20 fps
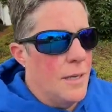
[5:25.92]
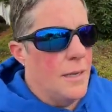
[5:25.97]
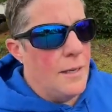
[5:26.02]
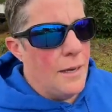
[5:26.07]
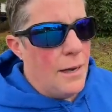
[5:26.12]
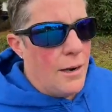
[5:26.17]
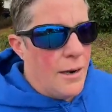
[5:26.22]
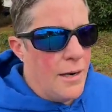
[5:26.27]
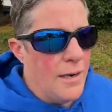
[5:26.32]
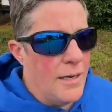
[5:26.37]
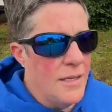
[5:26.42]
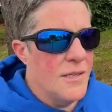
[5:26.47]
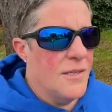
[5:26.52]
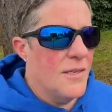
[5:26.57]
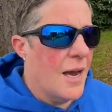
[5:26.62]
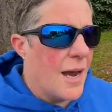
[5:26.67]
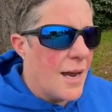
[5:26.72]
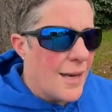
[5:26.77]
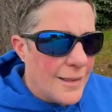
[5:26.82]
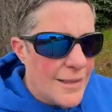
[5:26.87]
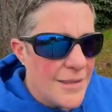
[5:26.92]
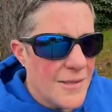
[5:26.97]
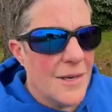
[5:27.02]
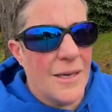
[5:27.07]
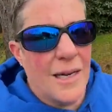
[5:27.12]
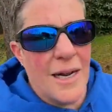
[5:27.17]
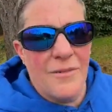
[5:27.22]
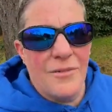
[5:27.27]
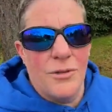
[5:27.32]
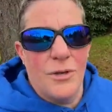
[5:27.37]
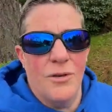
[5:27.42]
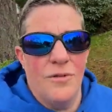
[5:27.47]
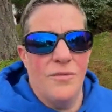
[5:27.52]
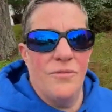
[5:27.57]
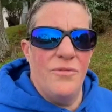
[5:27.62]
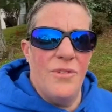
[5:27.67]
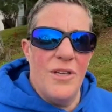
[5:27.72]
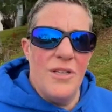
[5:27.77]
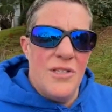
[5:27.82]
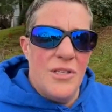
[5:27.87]
area is highly sought after. It
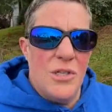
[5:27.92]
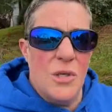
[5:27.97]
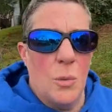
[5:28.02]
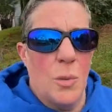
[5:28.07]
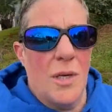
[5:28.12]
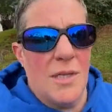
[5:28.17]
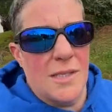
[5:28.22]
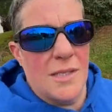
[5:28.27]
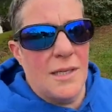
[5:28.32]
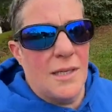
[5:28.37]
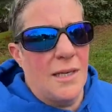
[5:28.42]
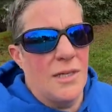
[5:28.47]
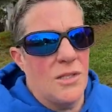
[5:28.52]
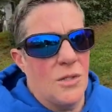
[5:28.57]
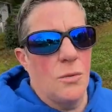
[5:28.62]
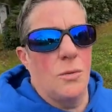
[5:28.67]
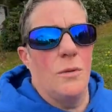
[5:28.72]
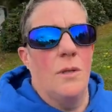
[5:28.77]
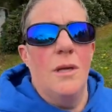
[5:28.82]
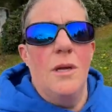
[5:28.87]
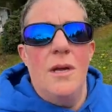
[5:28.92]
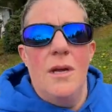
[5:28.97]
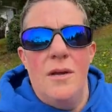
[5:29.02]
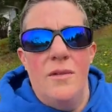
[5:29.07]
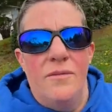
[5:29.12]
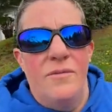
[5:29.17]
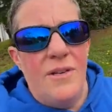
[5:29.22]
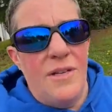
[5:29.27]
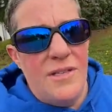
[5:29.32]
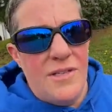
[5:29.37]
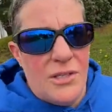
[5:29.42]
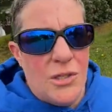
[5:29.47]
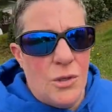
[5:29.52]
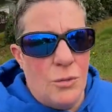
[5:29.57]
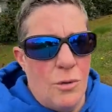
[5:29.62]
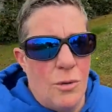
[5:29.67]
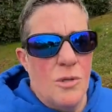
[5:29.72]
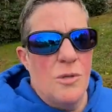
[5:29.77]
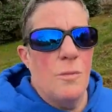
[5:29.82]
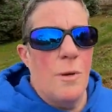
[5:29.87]
feeds into West Linn High School, feeds into
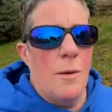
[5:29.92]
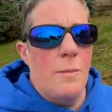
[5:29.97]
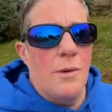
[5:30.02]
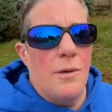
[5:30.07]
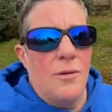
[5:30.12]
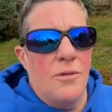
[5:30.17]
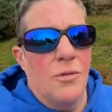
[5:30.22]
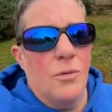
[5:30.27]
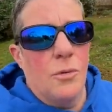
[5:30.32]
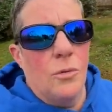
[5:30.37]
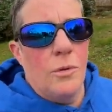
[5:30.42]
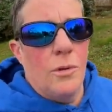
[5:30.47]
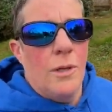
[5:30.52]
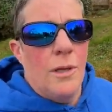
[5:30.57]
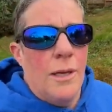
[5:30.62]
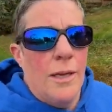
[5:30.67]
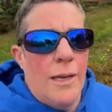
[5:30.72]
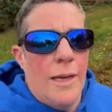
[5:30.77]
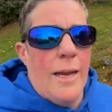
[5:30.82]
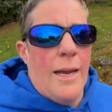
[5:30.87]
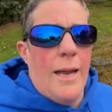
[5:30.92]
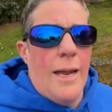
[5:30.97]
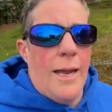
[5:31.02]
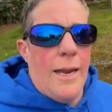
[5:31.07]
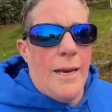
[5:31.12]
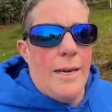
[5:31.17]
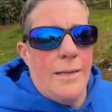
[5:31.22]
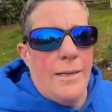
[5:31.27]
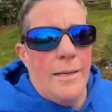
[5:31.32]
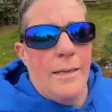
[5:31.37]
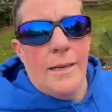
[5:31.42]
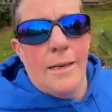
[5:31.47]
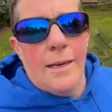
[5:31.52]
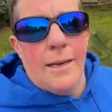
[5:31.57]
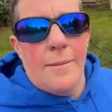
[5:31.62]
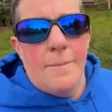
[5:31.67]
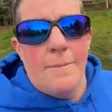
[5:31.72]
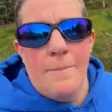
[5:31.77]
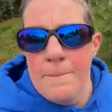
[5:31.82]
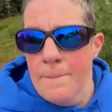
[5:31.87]
Rosemont Middle School, and
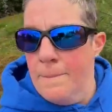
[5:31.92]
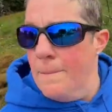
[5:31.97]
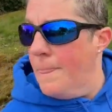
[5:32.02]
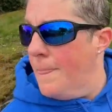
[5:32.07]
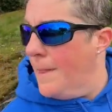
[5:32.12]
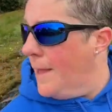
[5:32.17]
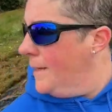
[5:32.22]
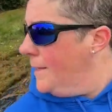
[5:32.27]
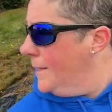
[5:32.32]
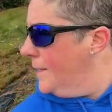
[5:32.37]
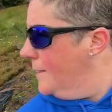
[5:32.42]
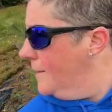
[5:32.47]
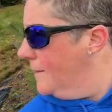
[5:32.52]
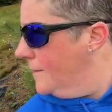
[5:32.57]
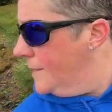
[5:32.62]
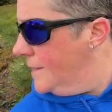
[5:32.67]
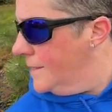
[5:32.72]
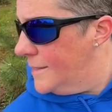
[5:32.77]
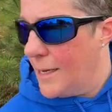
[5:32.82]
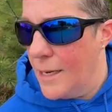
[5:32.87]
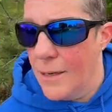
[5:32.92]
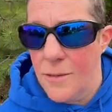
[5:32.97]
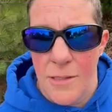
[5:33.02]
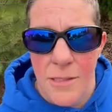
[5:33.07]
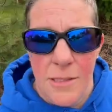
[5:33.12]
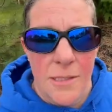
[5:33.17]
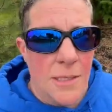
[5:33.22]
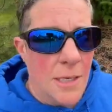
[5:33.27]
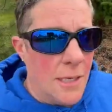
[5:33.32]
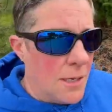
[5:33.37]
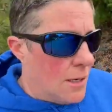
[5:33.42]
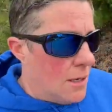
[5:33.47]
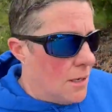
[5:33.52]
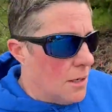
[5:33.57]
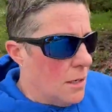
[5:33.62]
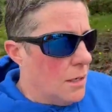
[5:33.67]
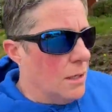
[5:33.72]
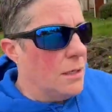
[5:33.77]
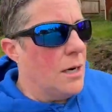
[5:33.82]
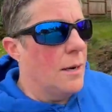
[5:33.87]
again, these houses
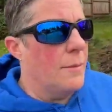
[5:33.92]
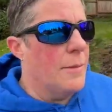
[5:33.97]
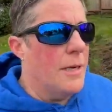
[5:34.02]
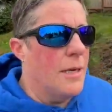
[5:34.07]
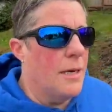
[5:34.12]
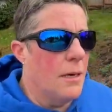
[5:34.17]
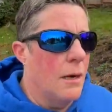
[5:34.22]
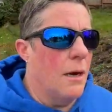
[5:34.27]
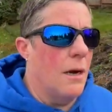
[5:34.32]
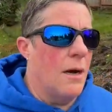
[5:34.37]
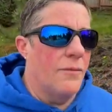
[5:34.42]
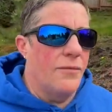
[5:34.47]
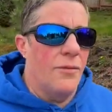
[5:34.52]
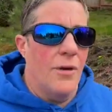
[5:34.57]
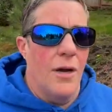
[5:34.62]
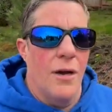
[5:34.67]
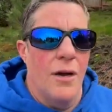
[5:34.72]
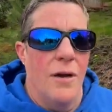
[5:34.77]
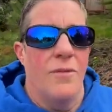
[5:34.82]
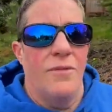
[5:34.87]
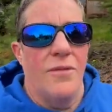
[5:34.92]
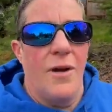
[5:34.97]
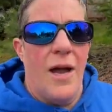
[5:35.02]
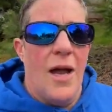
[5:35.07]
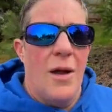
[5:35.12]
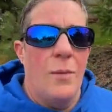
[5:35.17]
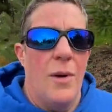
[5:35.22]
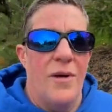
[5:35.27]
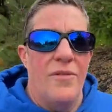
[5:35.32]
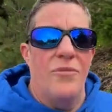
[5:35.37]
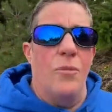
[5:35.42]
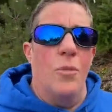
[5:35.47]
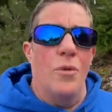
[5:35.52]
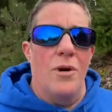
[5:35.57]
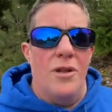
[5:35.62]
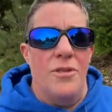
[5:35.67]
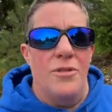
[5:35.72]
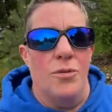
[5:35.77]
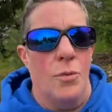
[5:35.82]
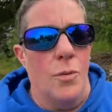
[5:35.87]
are coming off of Highway
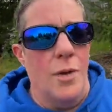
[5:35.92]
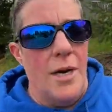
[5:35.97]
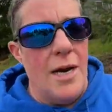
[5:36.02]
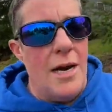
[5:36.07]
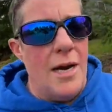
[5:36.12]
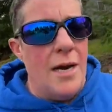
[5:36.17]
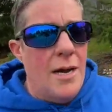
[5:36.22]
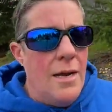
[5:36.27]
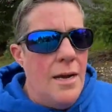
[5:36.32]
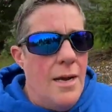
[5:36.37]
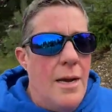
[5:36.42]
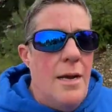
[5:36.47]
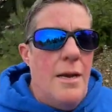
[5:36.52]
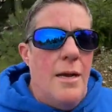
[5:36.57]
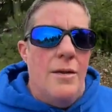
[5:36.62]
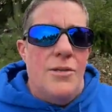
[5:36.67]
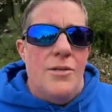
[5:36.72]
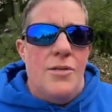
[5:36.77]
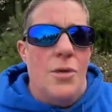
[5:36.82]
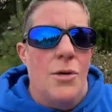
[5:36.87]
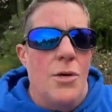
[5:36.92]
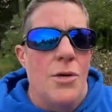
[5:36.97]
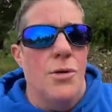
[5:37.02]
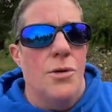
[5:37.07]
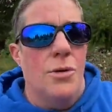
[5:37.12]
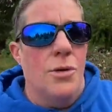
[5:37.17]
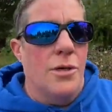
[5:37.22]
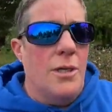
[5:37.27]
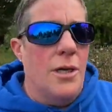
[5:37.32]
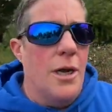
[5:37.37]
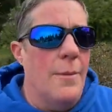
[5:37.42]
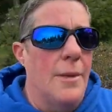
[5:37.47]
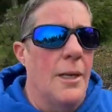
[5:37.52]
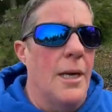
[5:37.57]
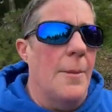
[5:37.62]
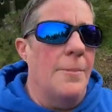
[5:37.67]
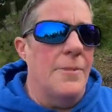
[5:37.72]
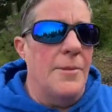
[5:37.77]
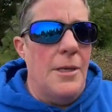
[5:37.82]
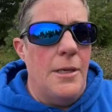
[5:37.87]
43, so you're coming
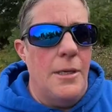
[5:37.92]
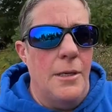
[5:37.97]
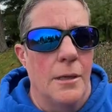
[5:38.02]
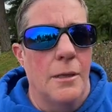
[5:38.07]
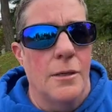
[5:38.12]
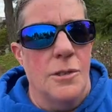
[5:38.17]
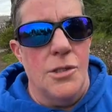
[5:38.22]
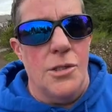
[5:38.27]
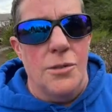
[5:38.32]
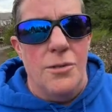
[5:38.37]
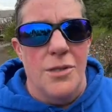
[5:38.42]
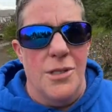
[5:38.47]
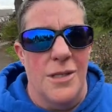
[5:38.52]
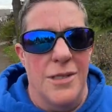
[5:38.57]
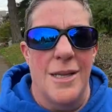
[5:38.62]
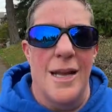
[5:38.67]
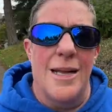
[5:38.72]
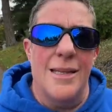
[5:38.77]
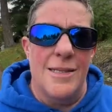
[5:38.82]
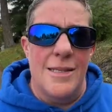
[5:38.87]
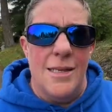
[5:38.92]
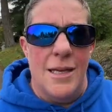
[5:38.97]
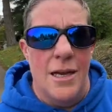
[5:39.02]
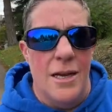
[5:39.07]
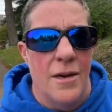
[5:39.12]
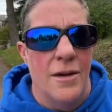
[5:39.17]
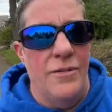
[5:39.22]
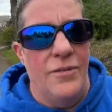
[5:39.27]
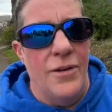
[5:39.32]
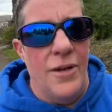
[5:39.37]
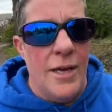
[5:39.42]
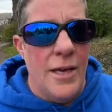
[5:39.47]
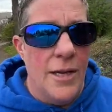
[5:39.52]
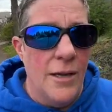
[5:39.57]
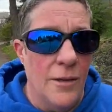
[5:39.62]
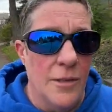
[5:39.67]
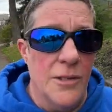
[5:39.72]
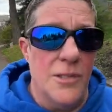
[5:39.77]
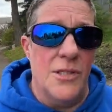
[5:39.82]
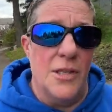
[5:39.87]
up the hill, so there's lots of
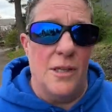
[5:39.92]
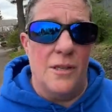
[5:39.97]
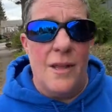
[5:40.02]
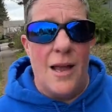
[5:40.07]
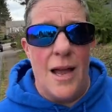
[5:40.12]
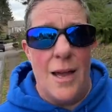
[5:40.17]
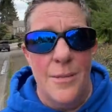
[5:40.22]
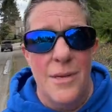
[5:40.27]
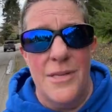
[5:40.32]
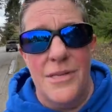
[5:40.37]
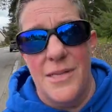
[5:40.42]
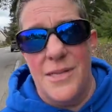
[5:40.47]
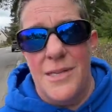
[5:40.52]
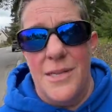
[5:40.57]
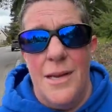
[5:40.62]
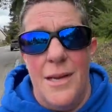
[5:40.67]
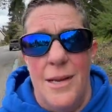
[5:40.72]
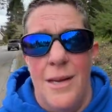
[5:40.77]
hills to climb. It's just,